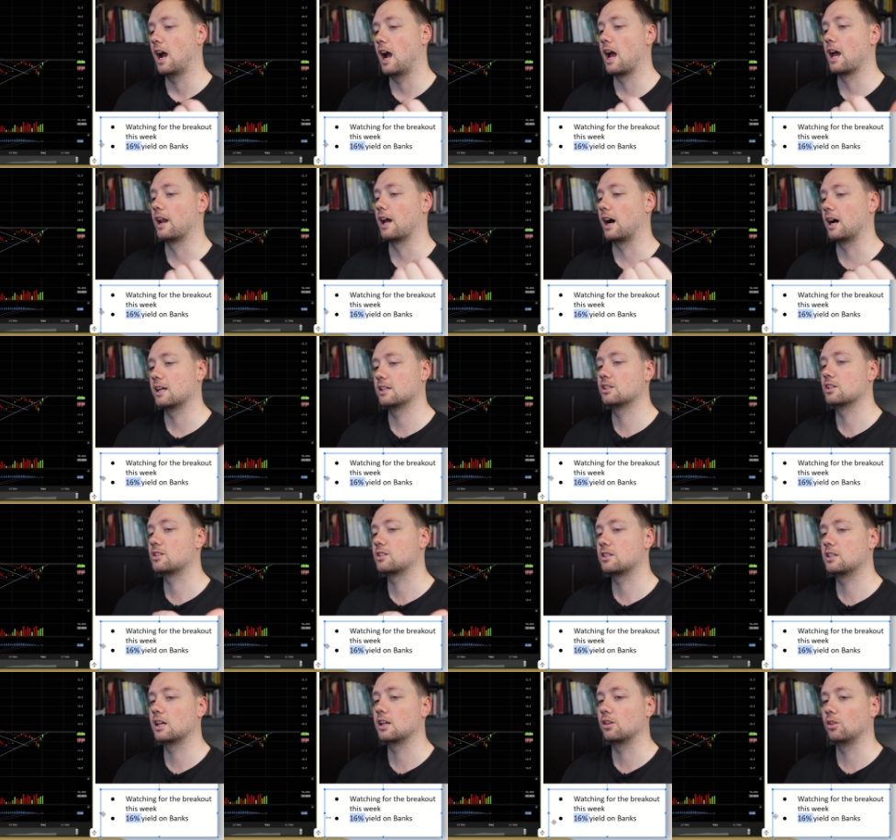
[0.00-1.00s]
And I
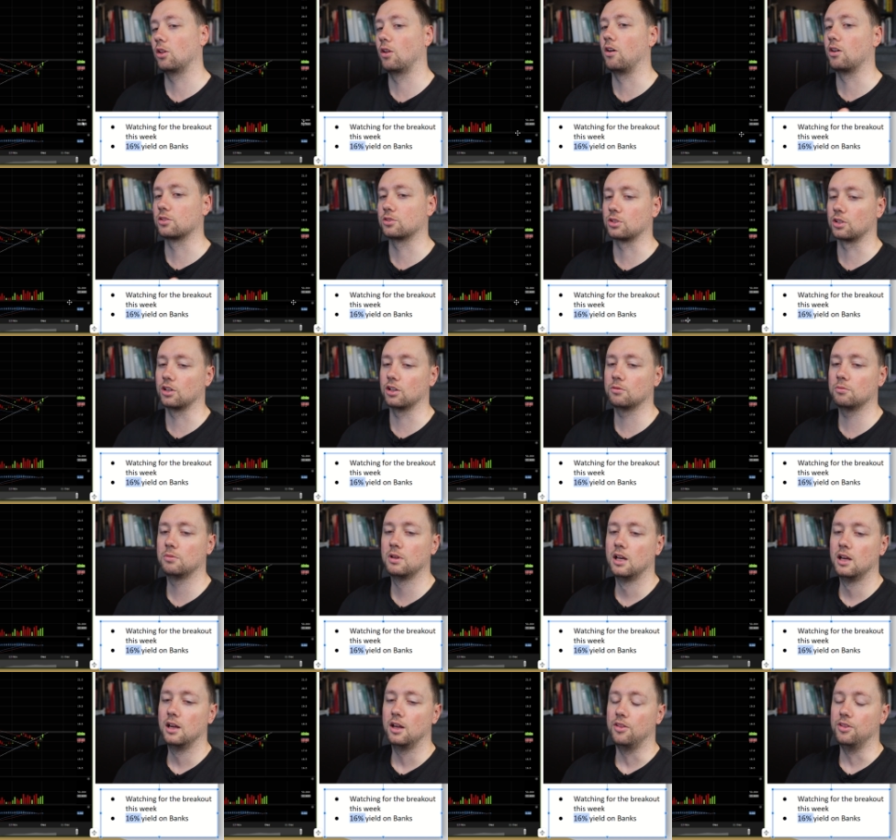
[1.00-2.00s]
just think long term,
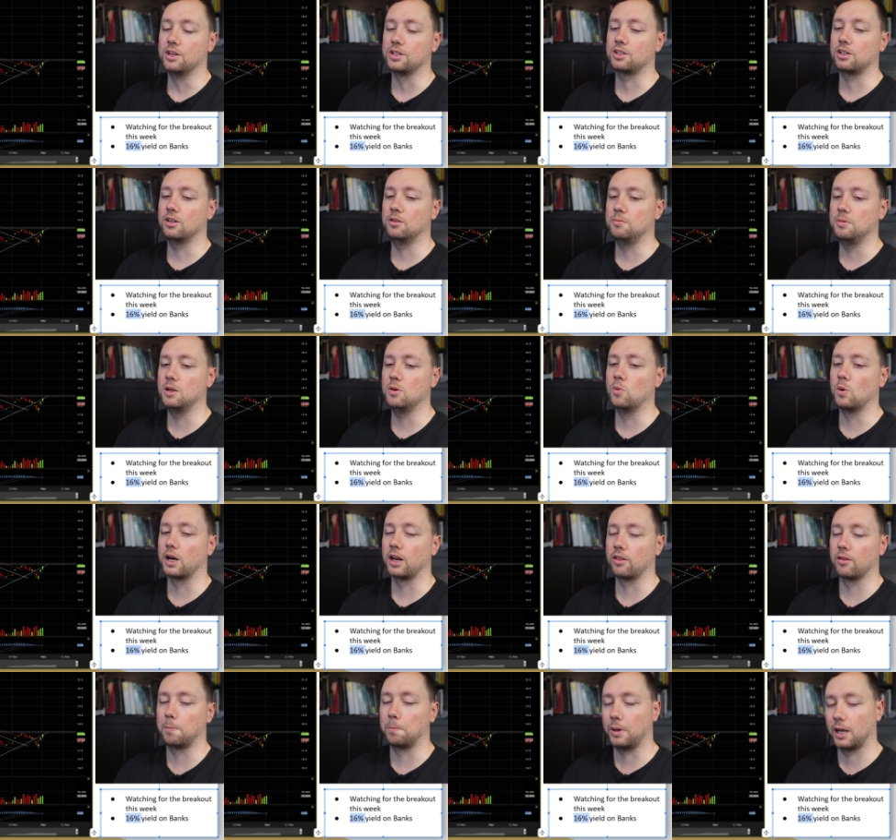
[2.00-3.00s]
this could be one
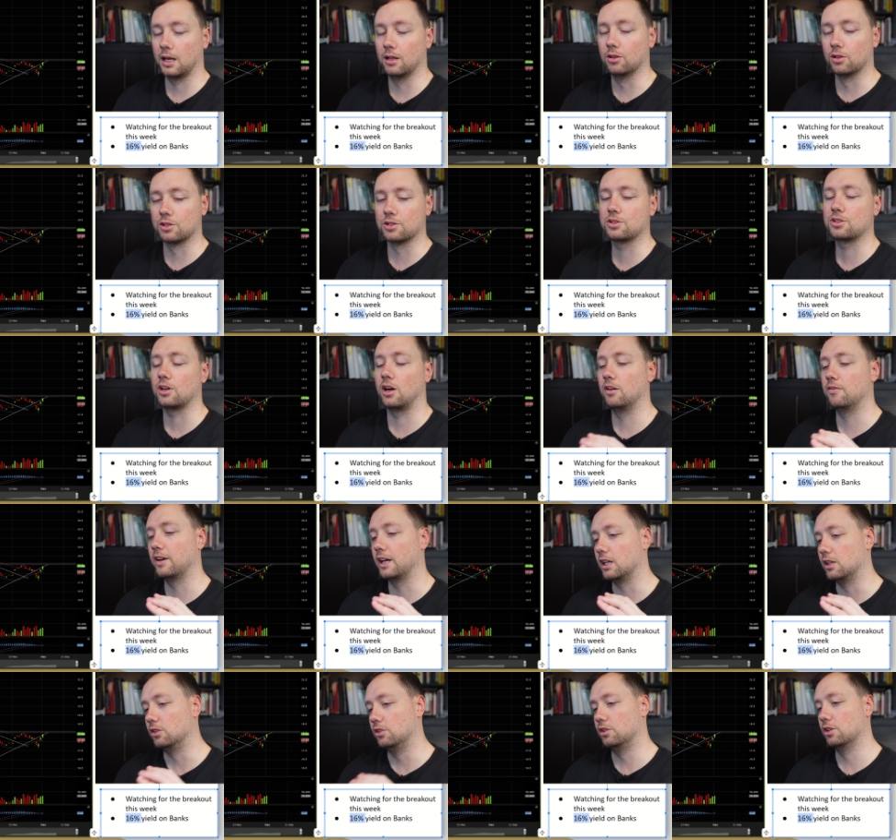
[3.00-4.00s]
of the pillars of
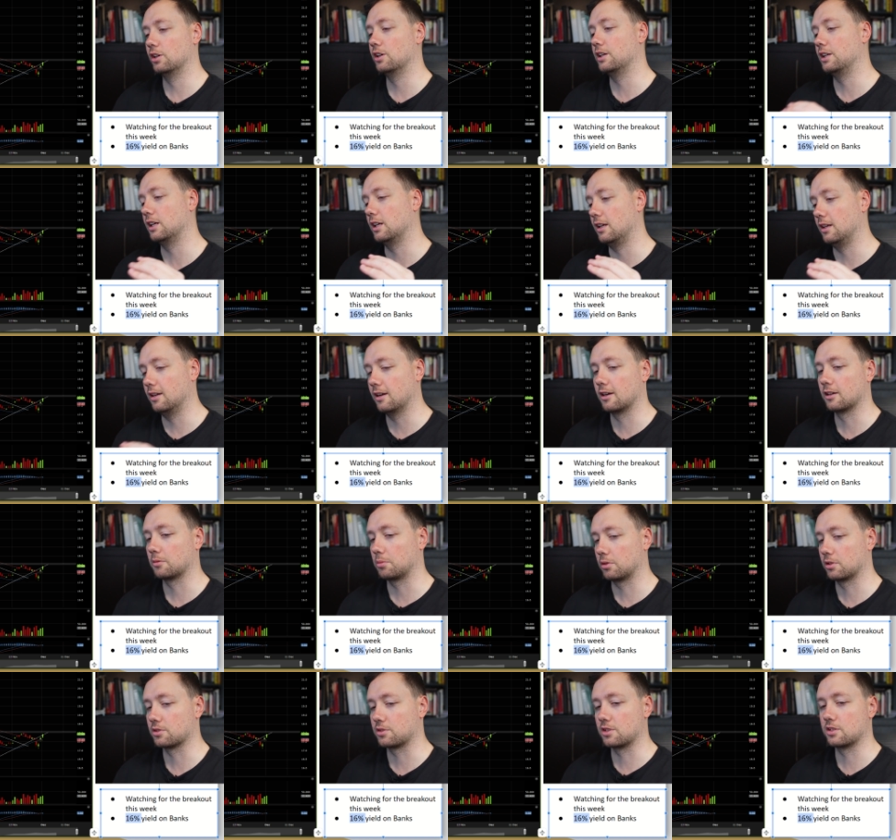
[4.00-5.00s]
a good young
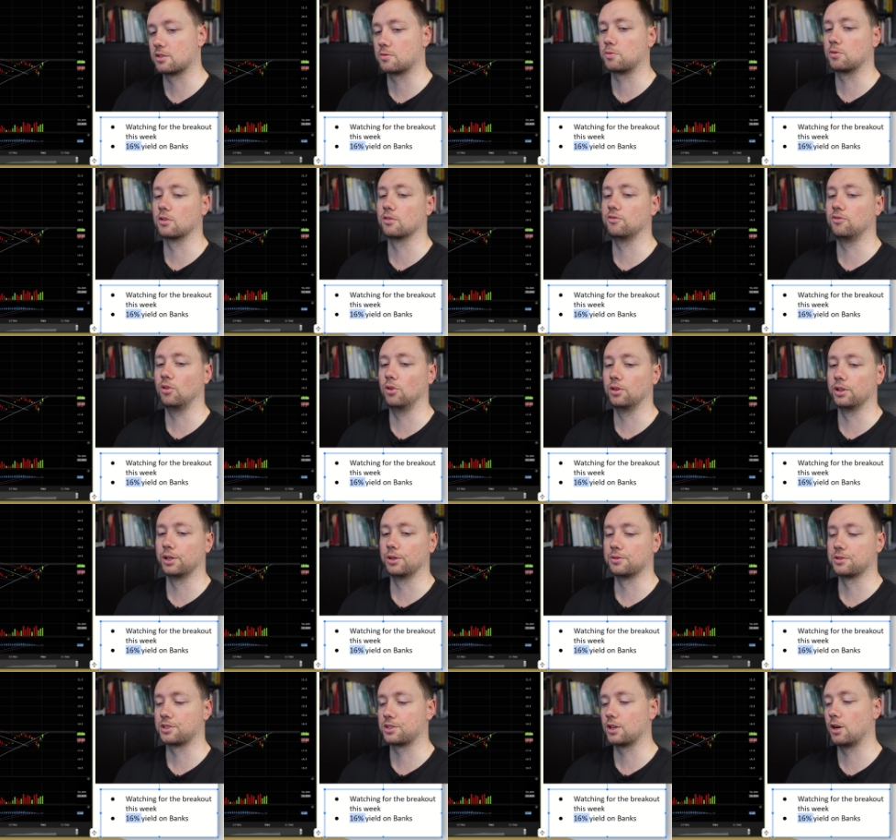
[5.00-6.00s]
person's
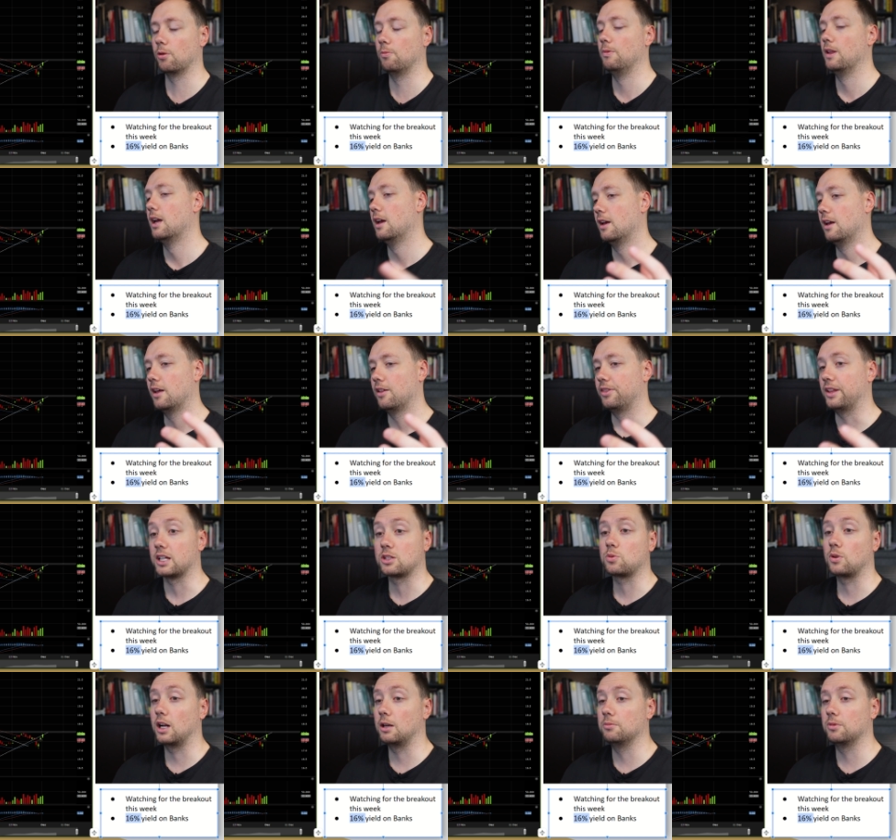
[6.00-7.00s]
portfolio. And so,
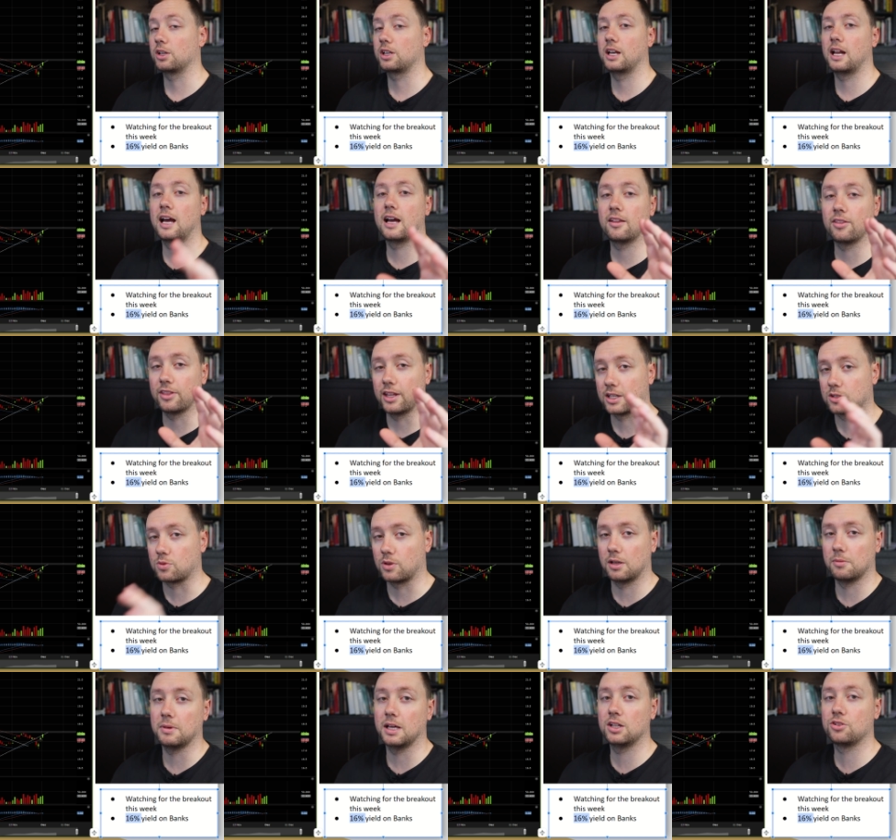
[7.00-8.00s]
that's what I'm looking at. That's
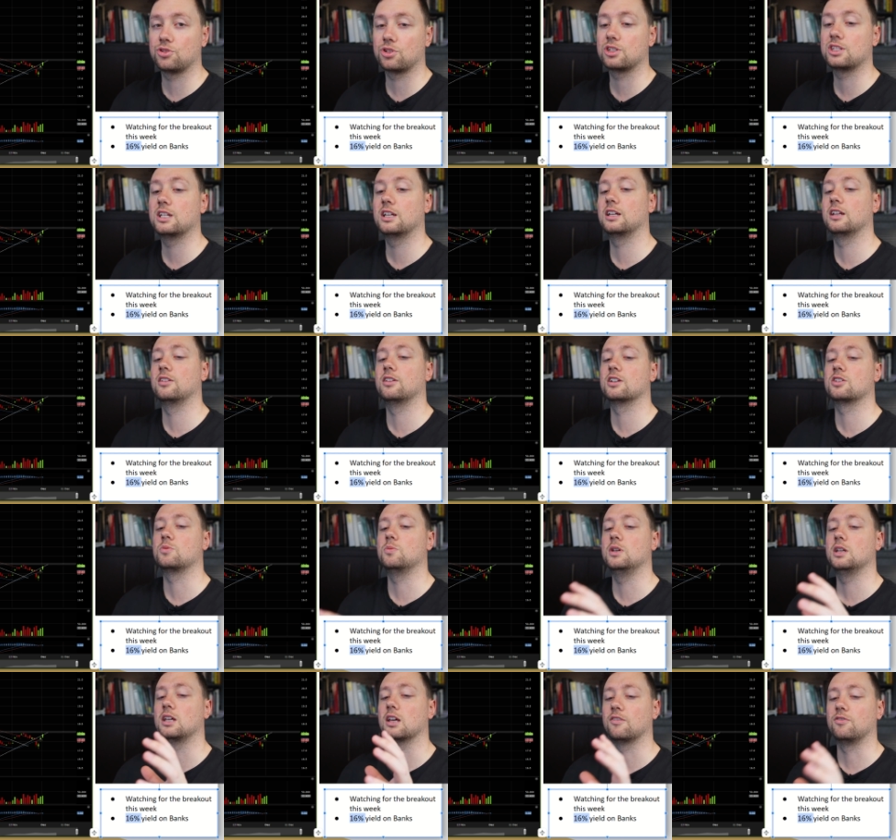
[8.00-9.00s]
what I'm interested in this week.